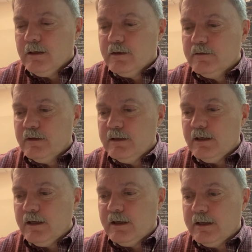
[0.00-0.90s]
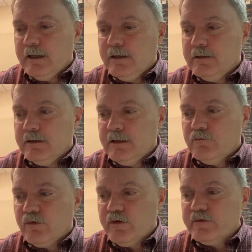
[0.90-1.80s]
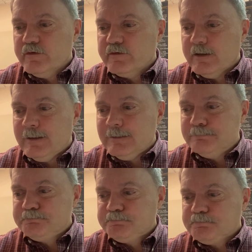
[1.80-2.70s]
The in verses 4-8,